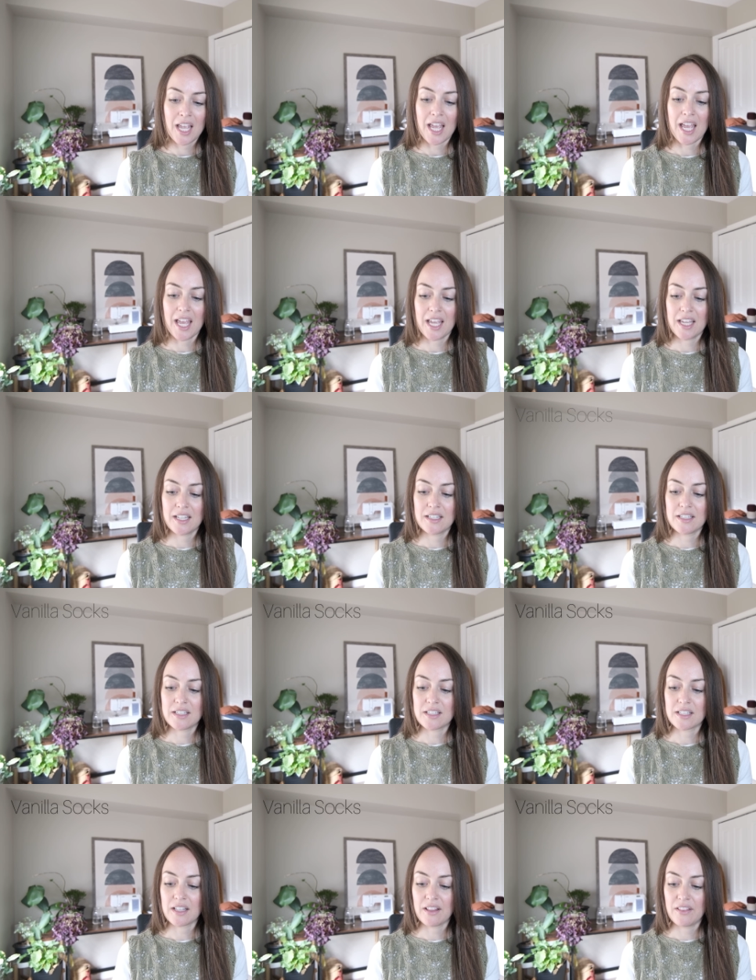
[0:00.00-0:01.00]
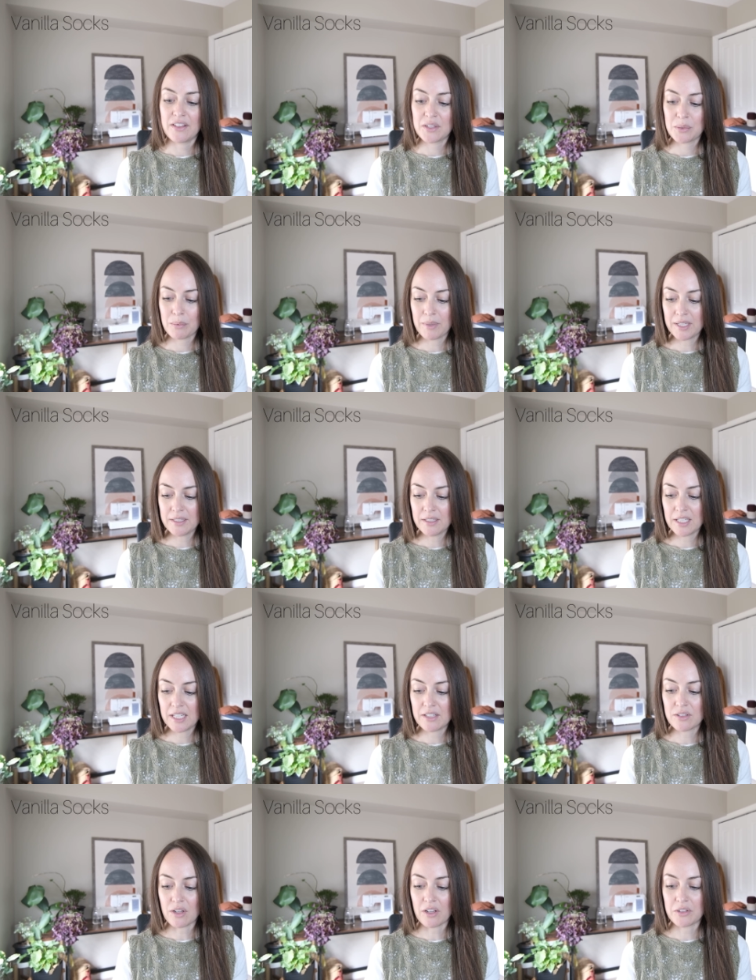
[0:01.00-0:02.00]
And this one
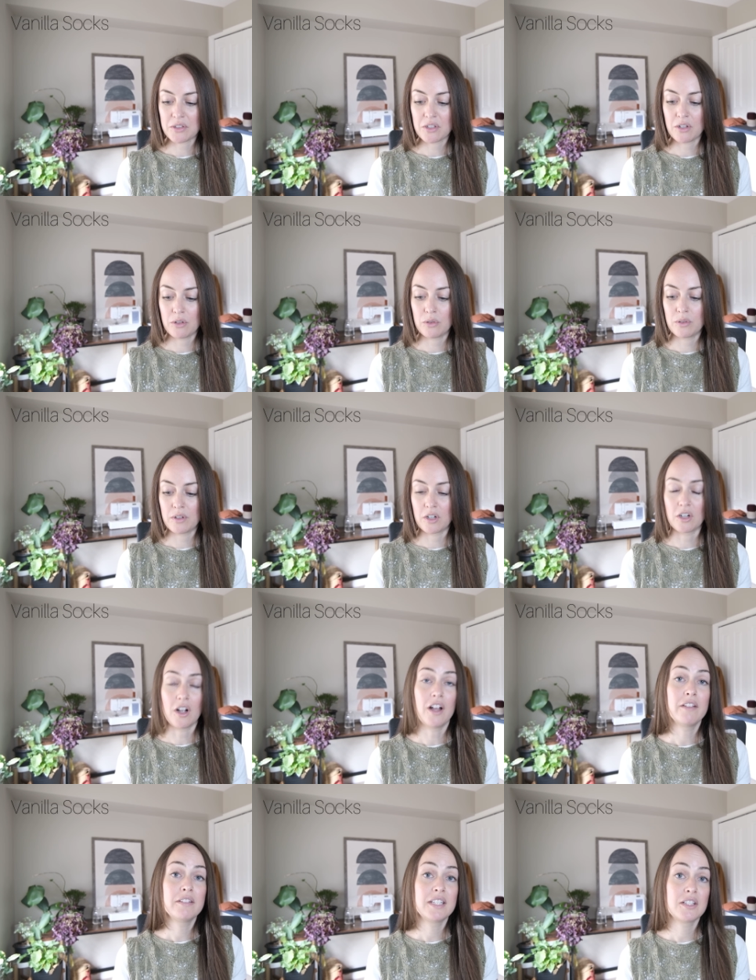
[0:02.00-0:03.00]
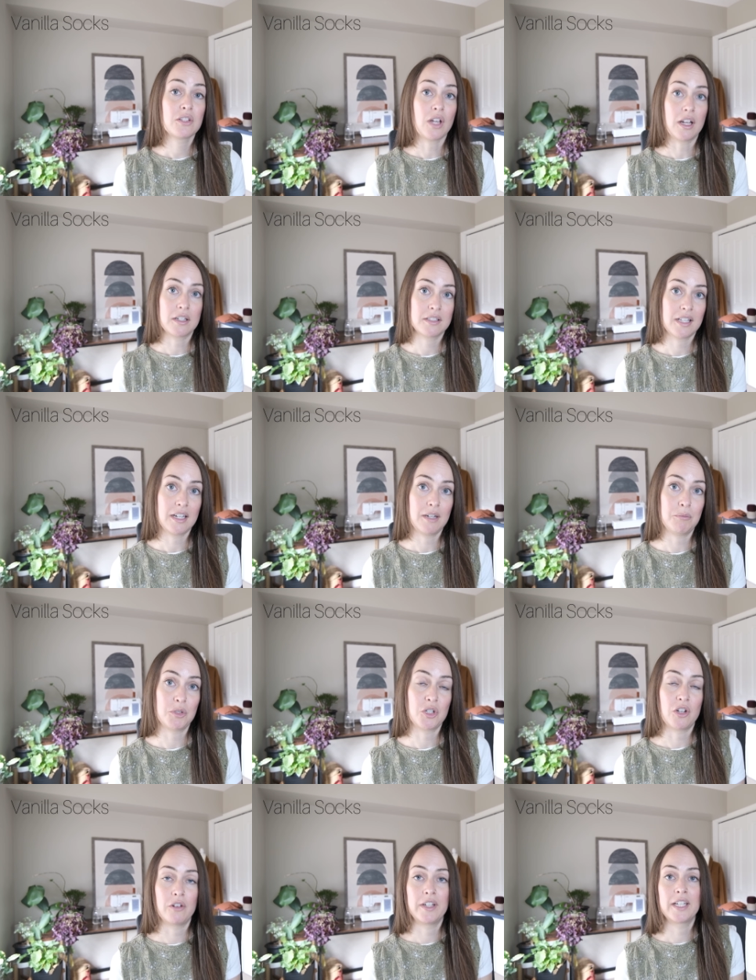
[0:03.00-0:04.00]
is also, or all these socks that I'm
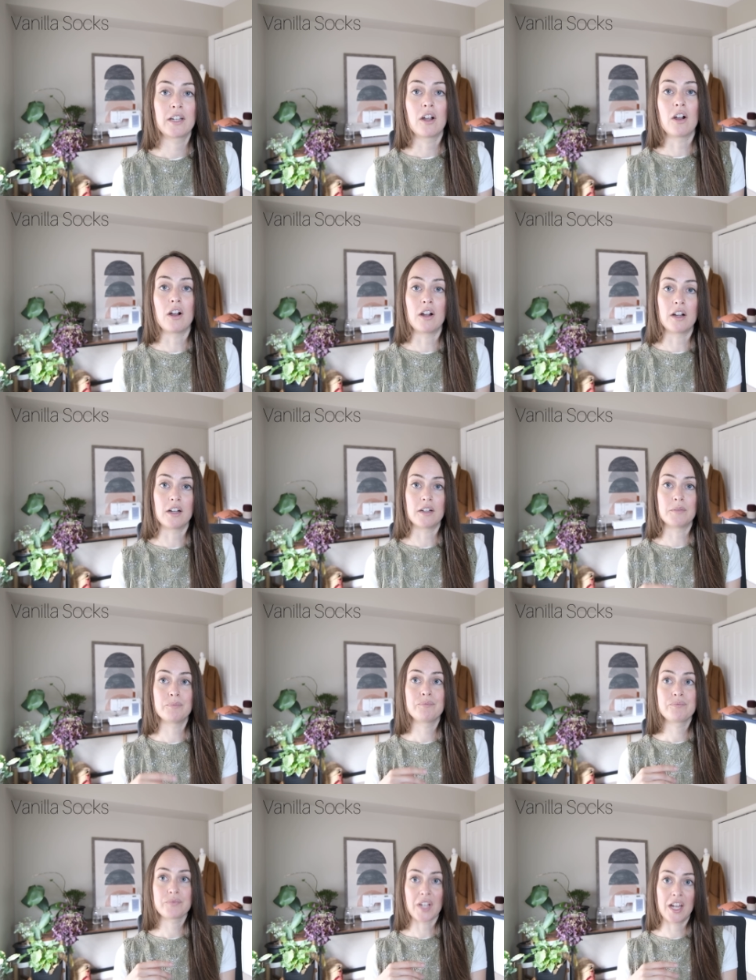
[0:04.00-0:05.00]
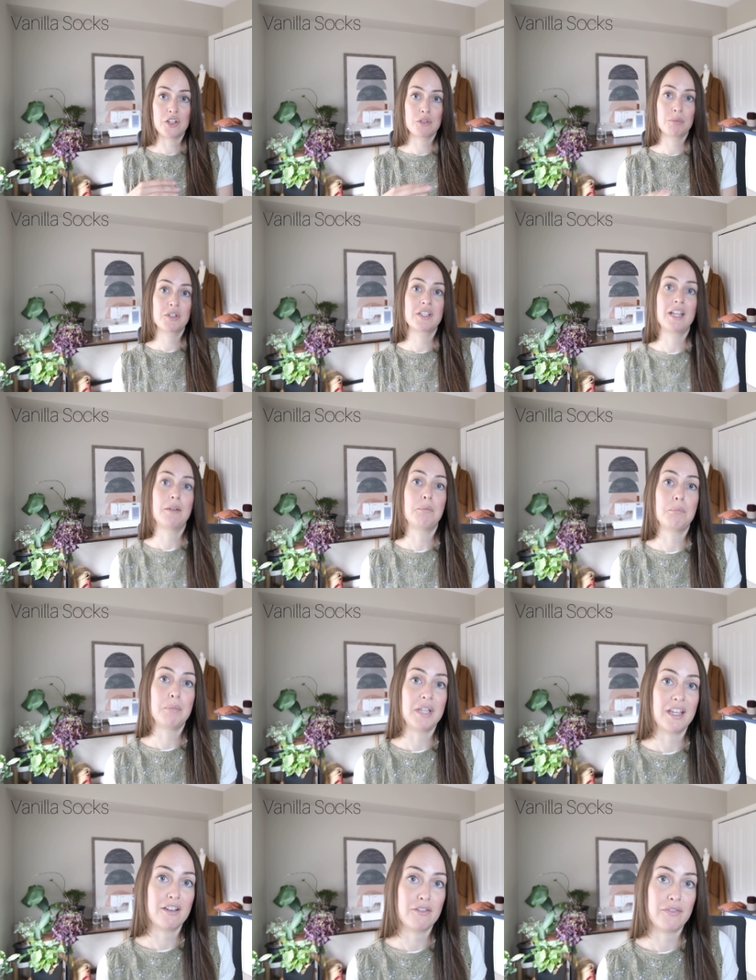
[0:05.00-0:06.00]
showing are one hundred percent B
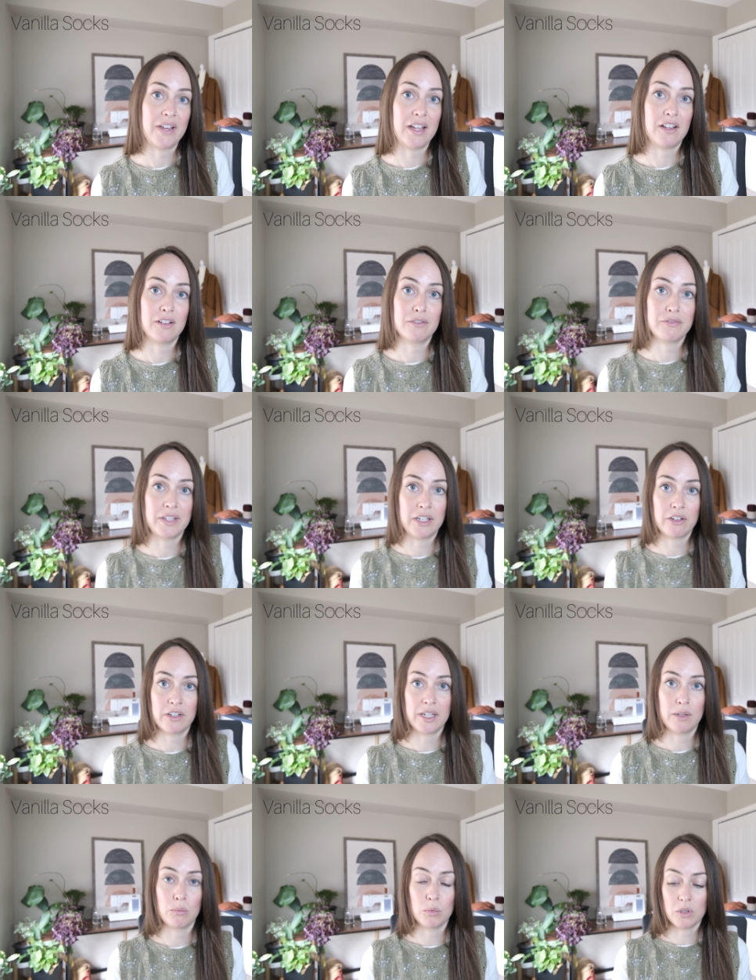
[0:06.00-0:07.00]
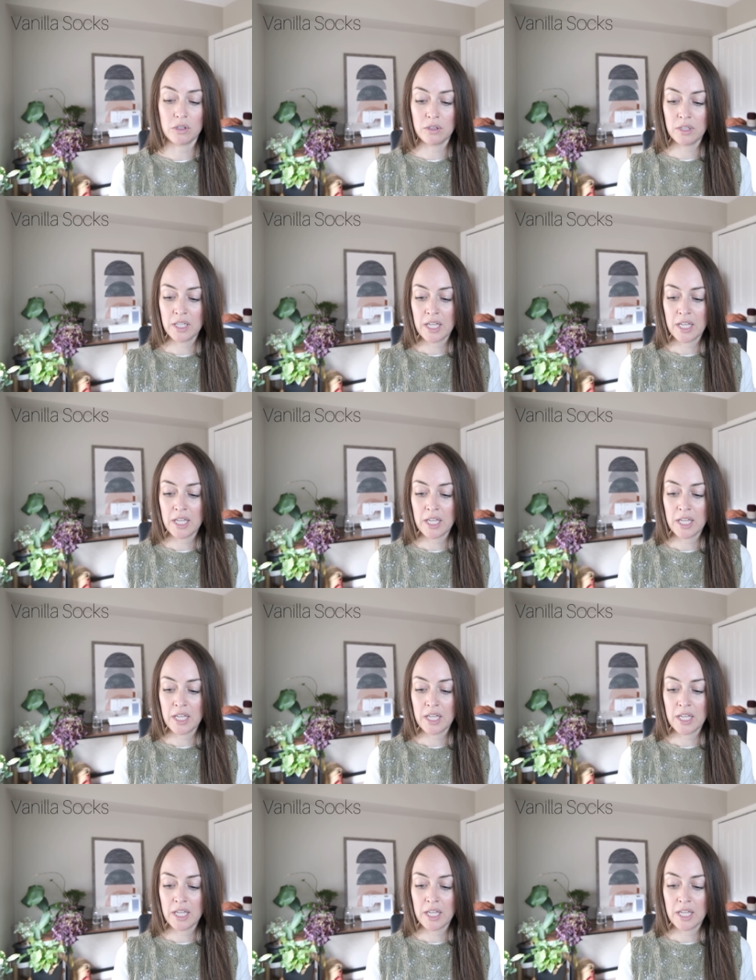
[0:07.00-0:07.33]
F L fingering wool.